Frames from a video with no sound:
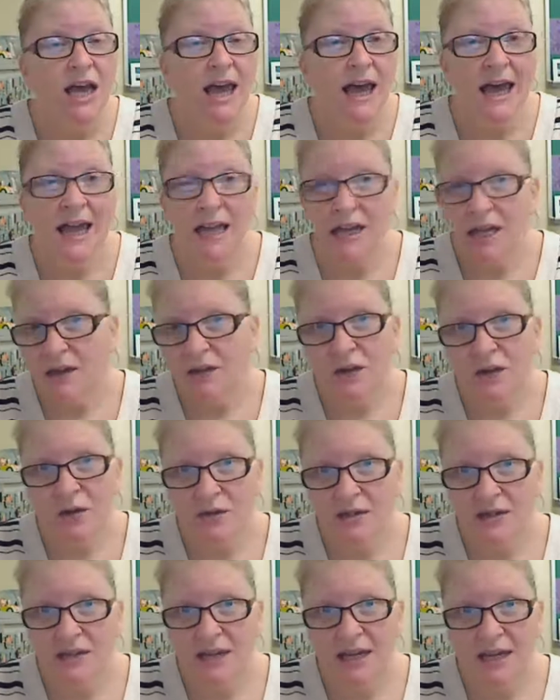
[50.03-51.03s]
Any of
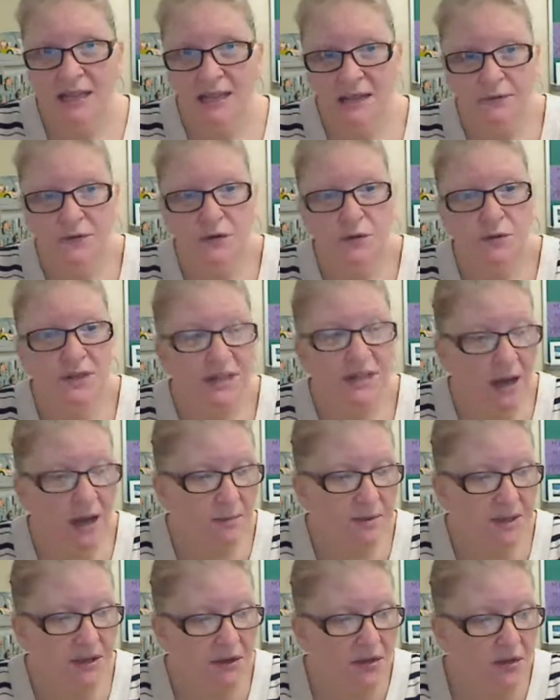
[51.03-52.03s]
those things, if you
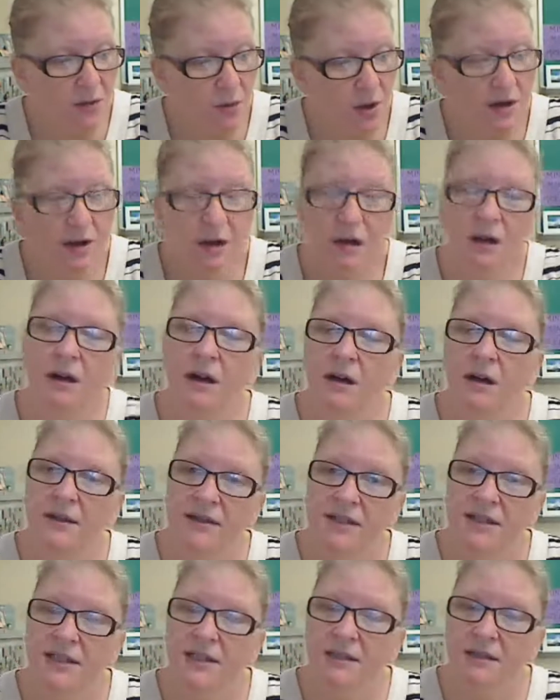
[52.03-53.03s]
stopped and thought, oh,
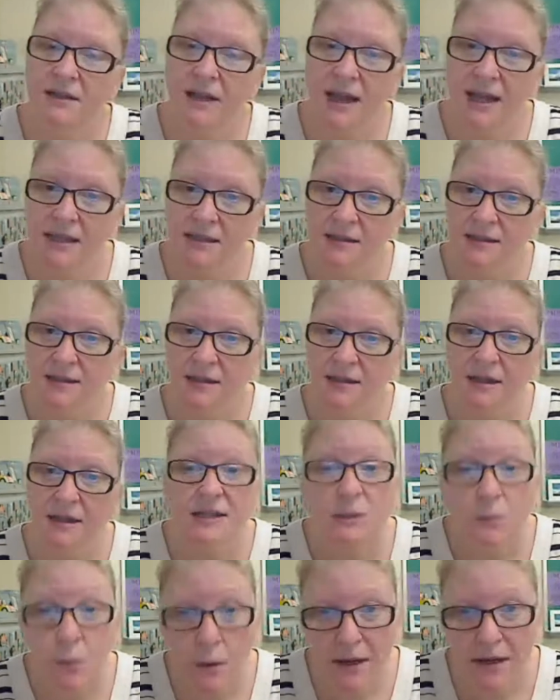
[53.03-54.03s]
this is nice,
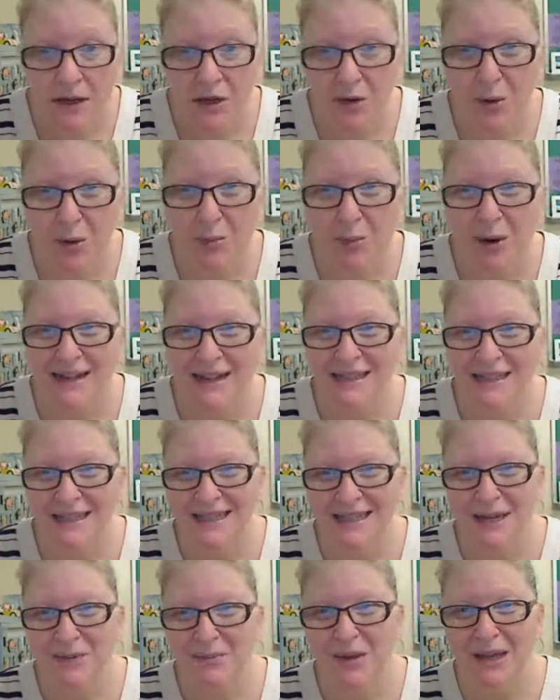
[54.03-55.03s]
guess what? You're
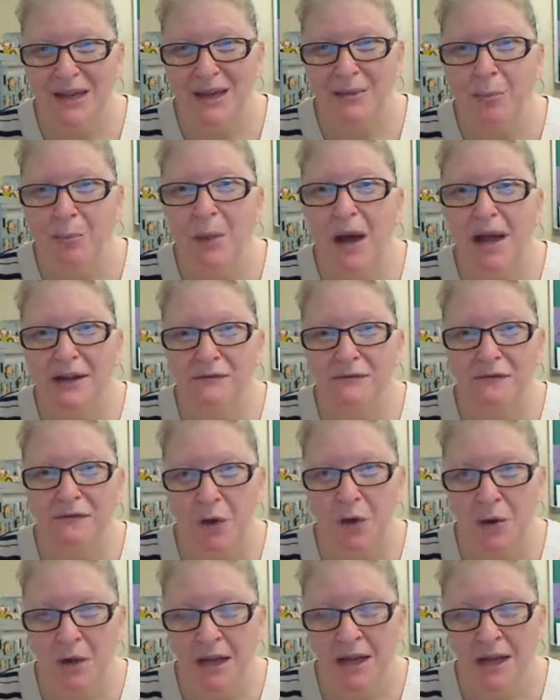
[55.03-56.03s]
practicing being
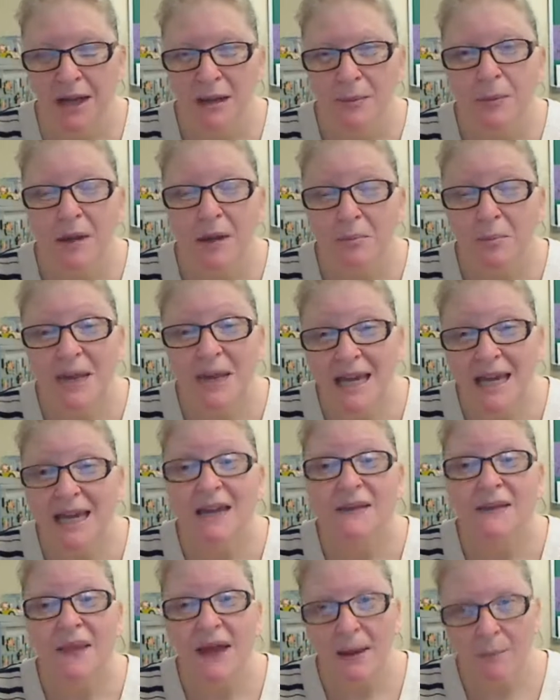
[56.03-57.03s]
mindful, like being
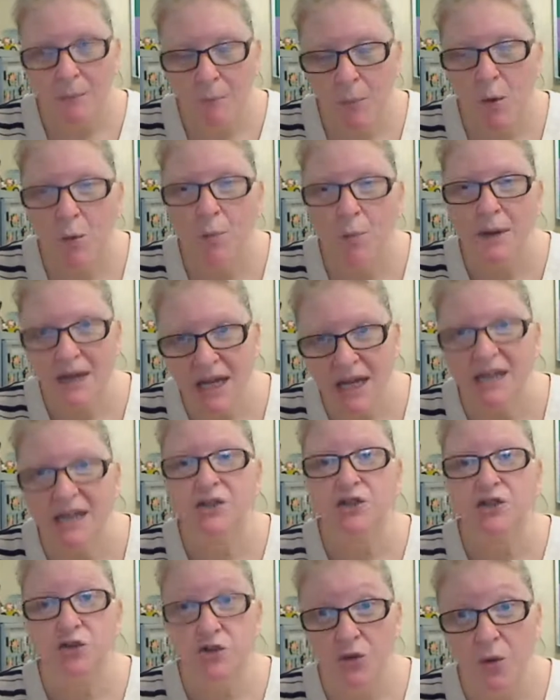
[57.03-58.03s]
in that moment and
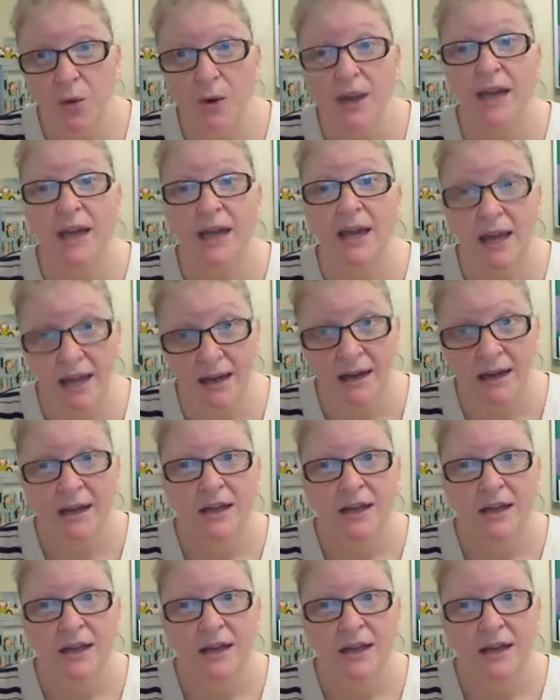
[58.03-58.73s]
enjoying it.